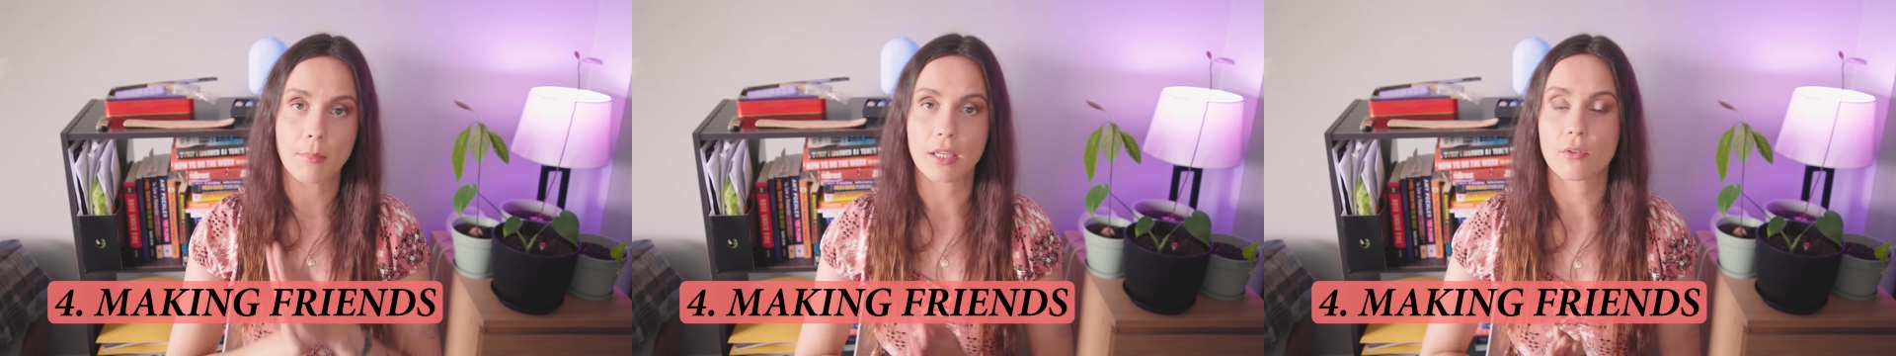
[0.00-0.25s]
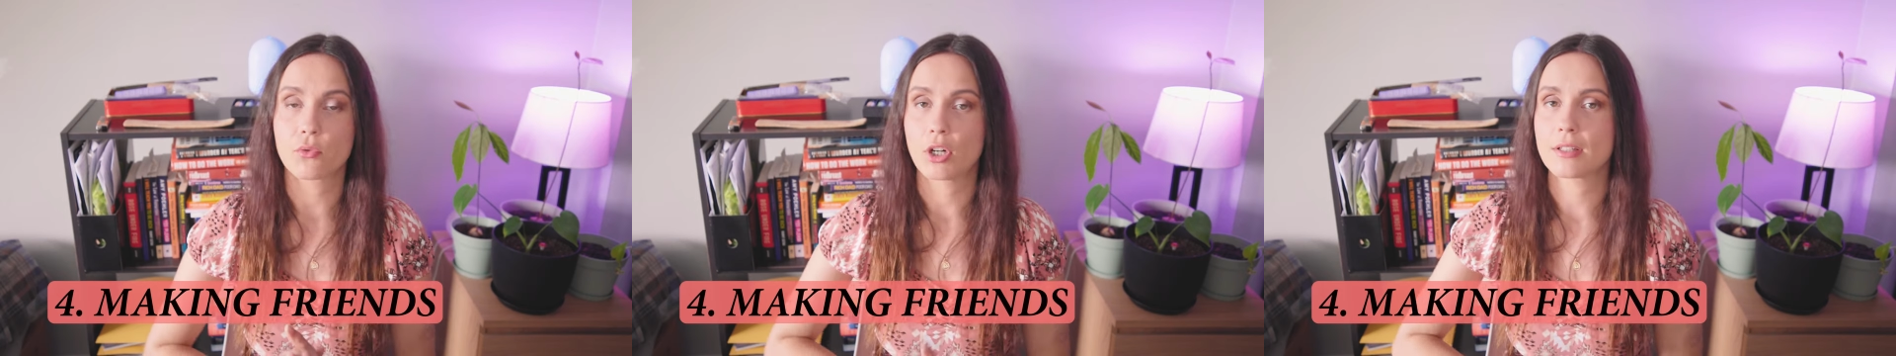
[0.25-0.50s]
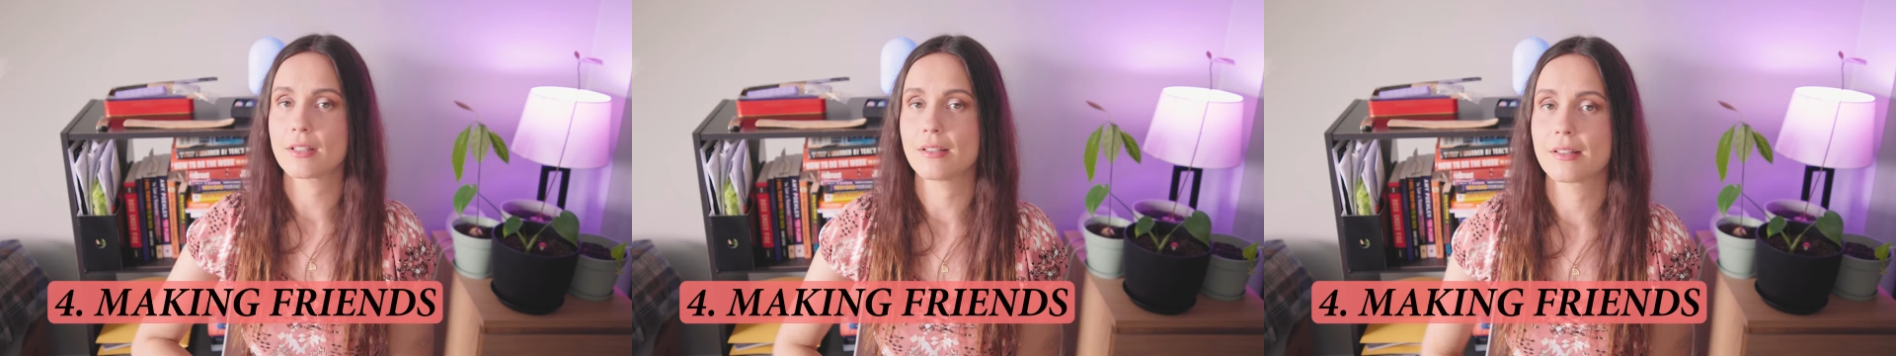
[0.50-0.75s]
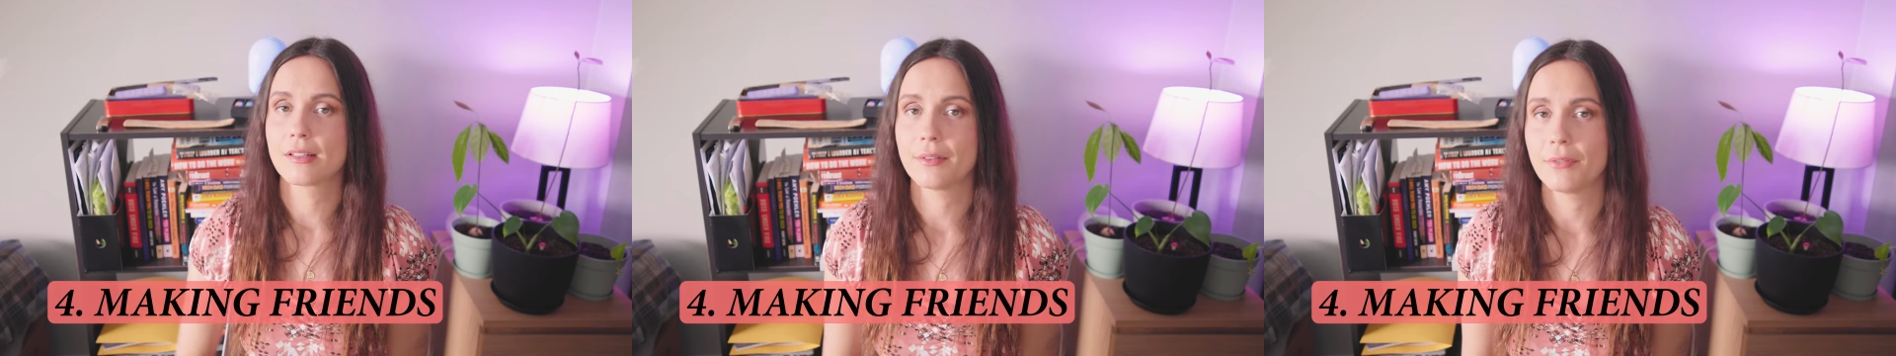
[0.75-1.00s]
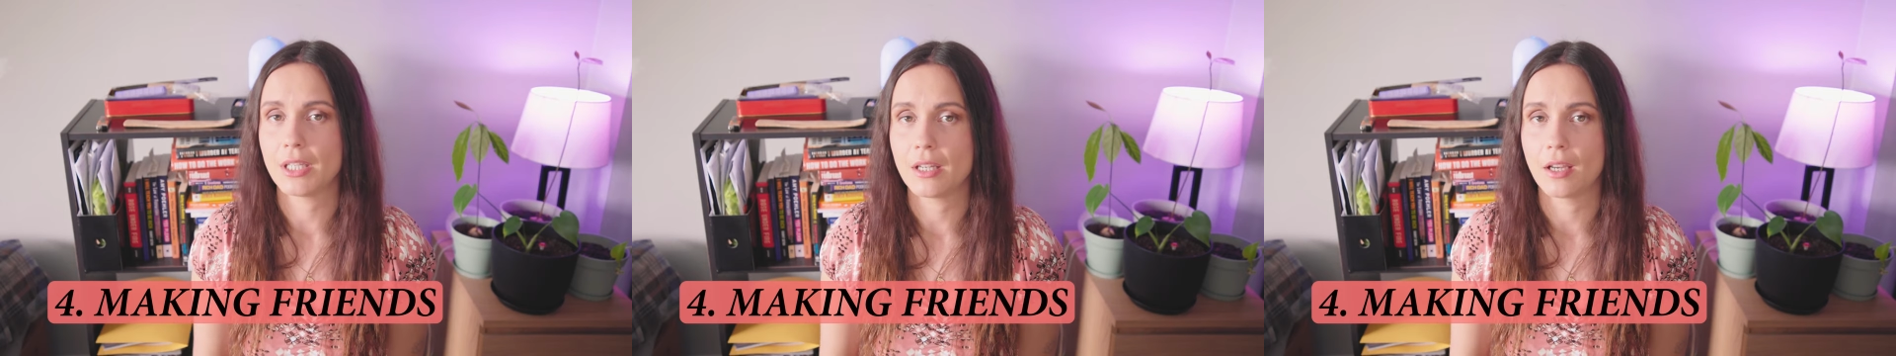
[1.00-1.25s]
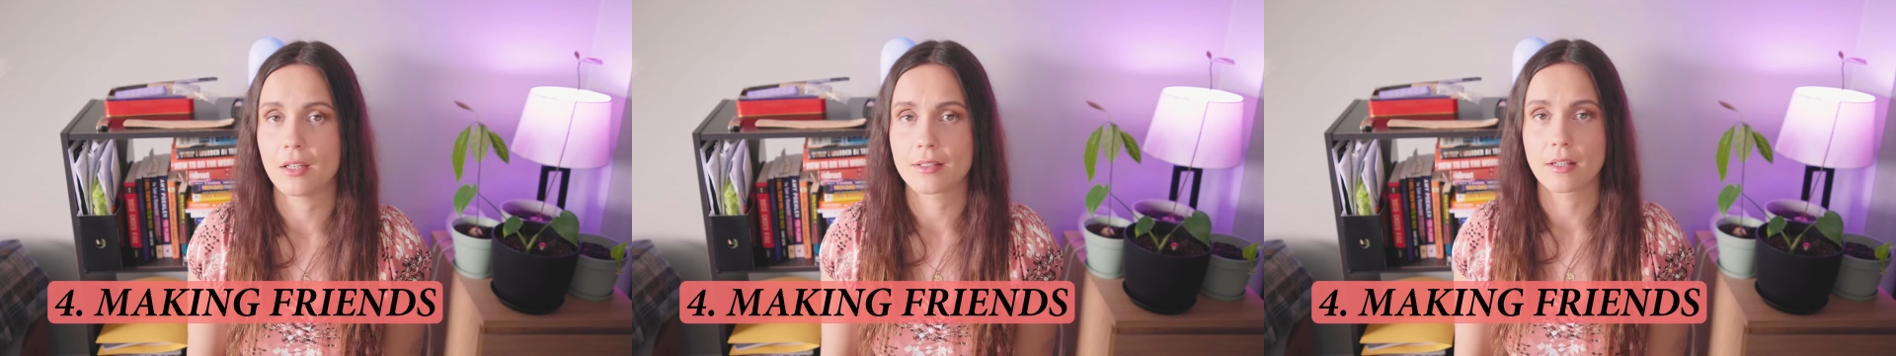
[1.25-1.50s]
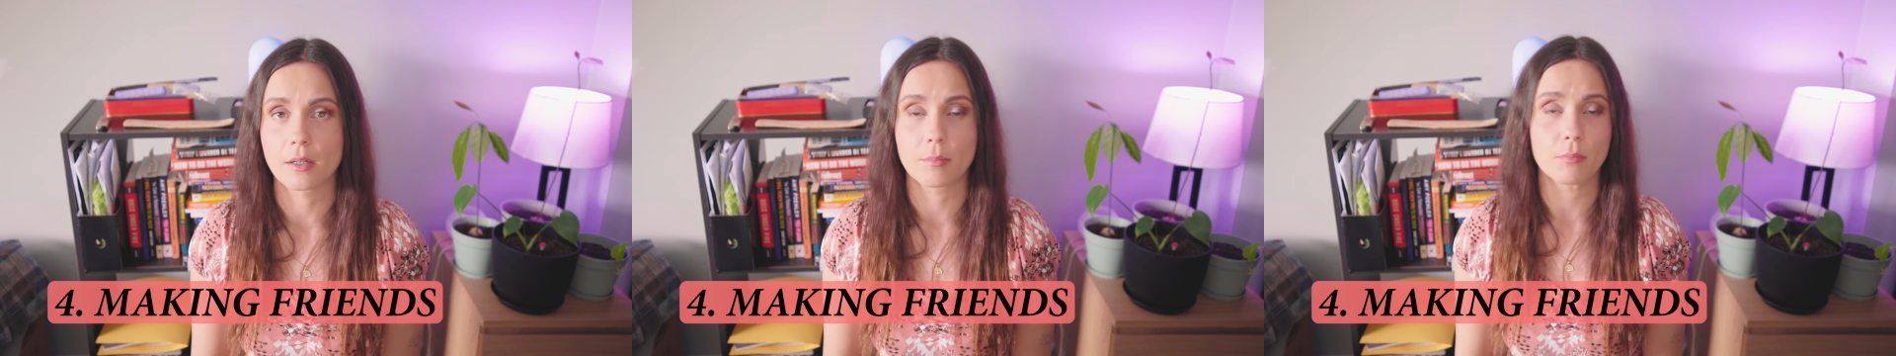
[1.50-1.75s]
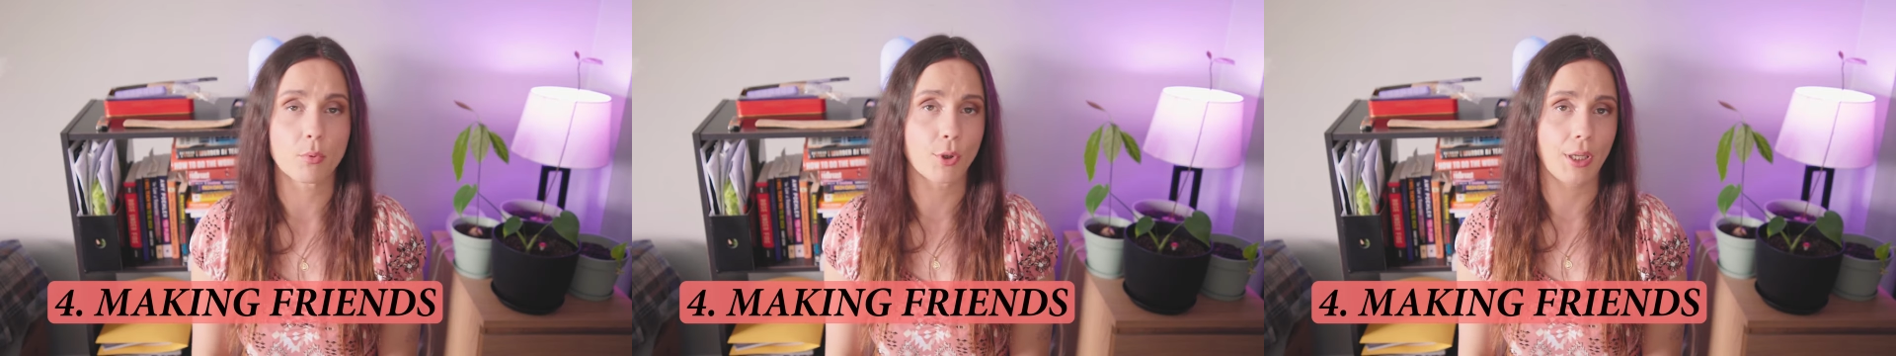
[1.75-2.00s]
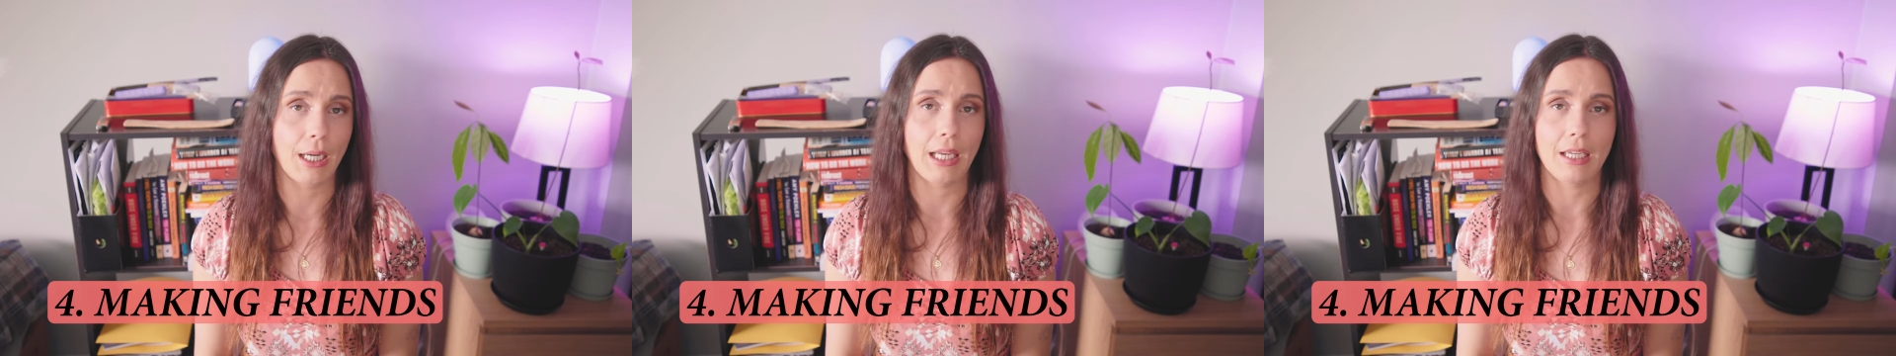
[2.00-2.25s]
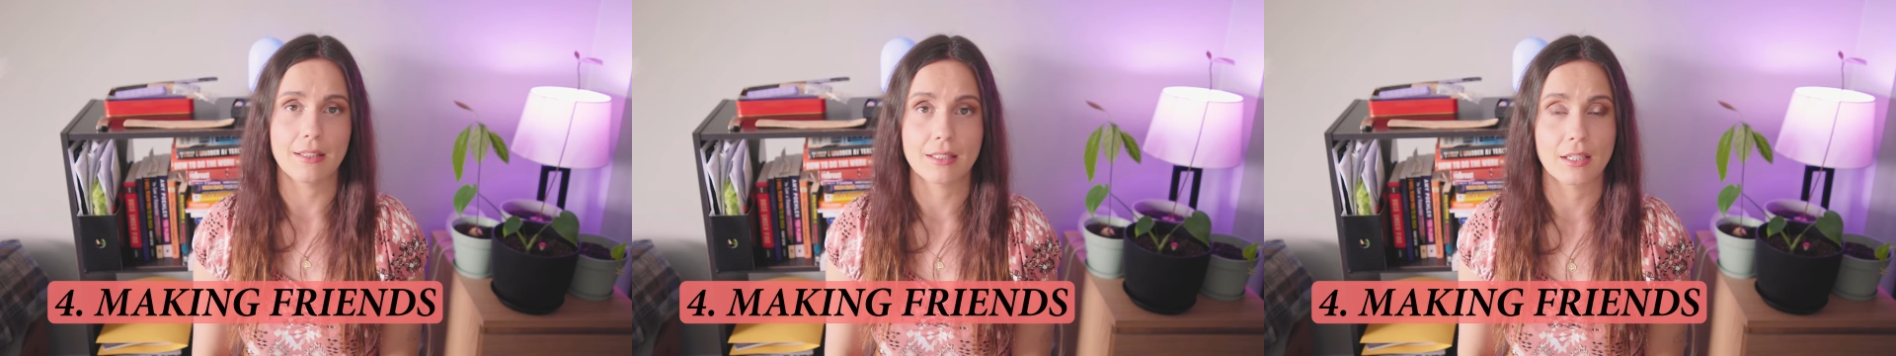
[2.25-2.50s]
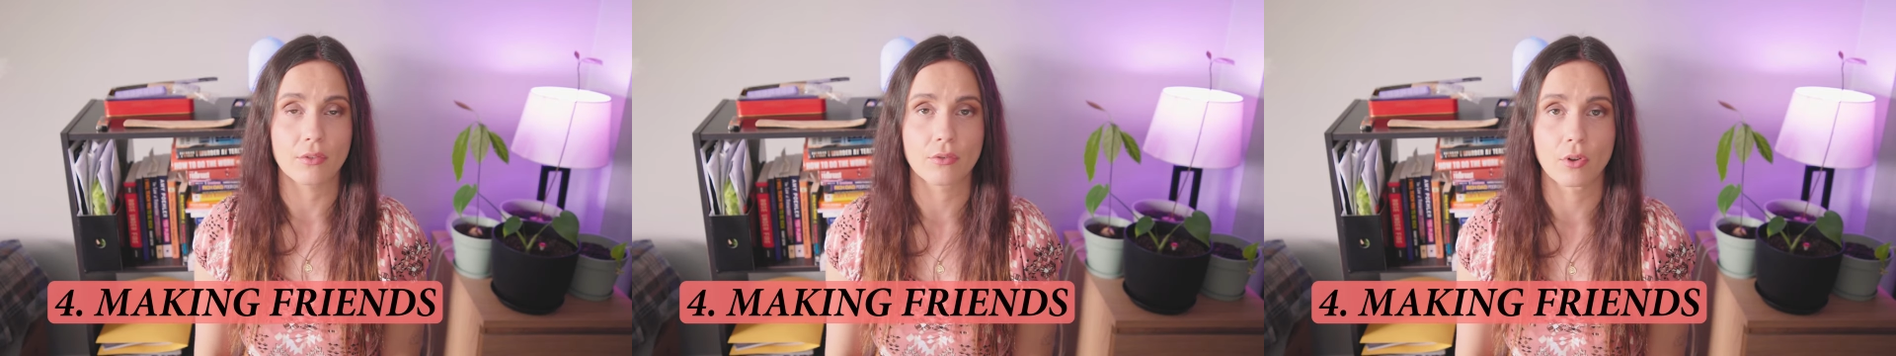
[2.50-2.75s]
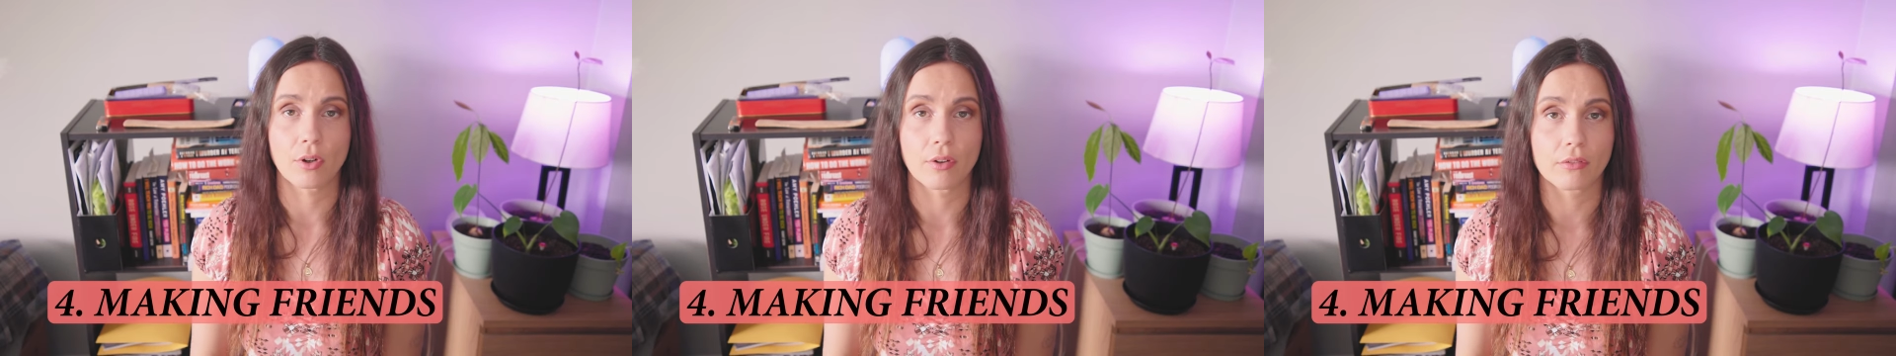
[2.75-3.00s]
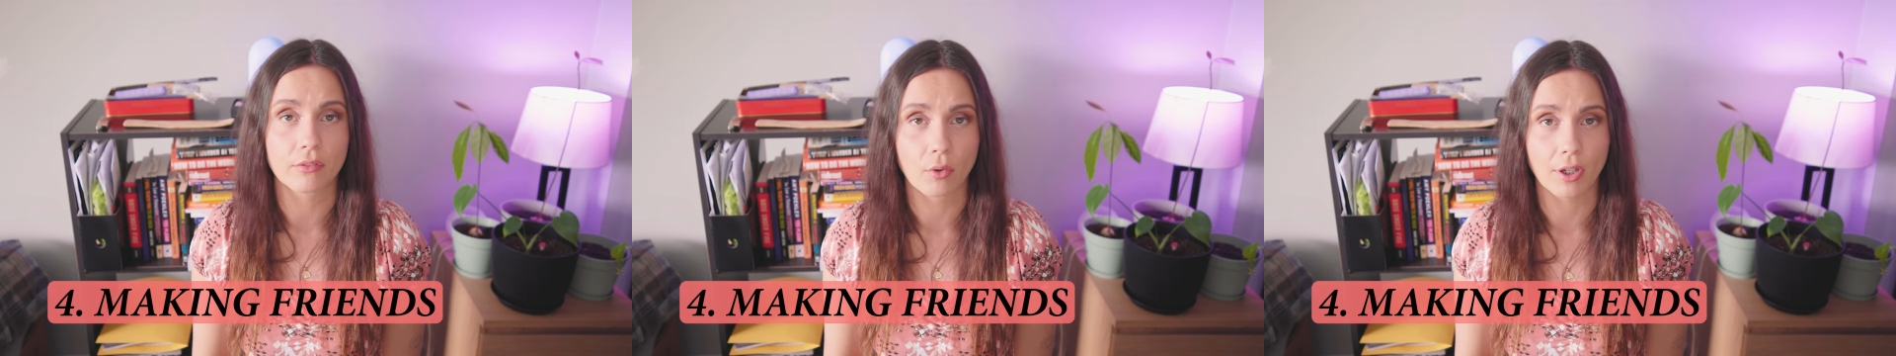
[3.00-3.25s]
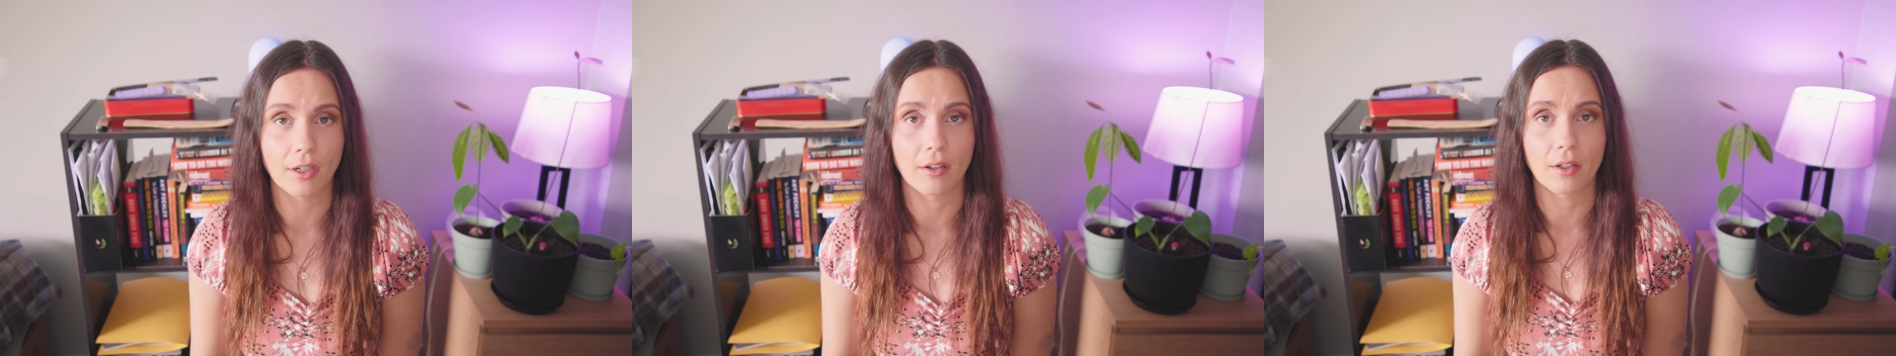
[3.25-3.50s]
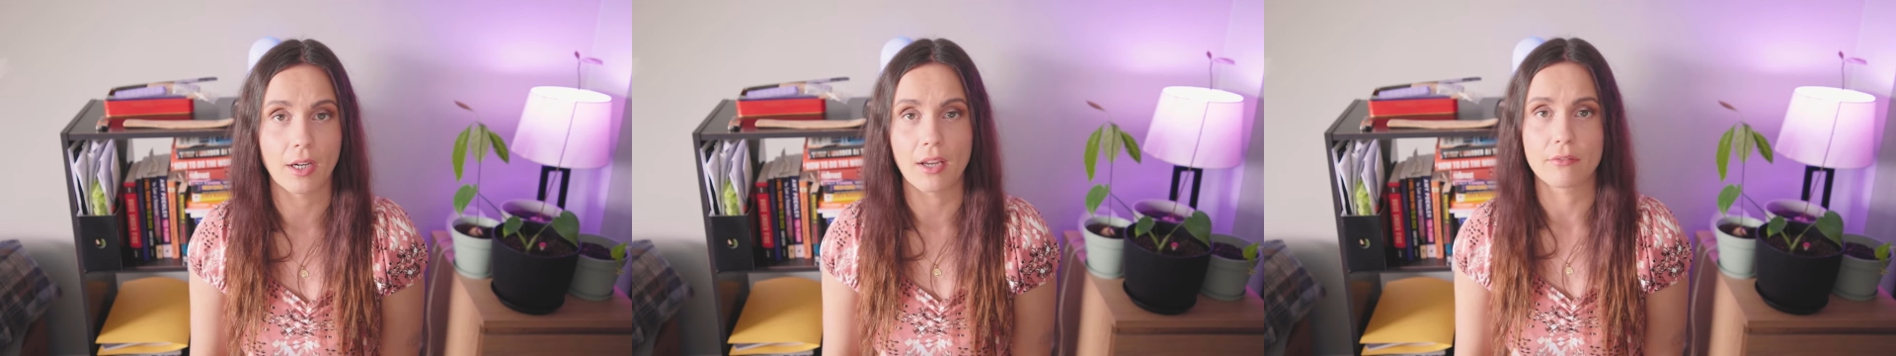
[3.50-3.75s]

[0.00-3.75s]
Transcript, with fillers: Making friends in Slovenian is going to be pretty easy if you're a foreigner.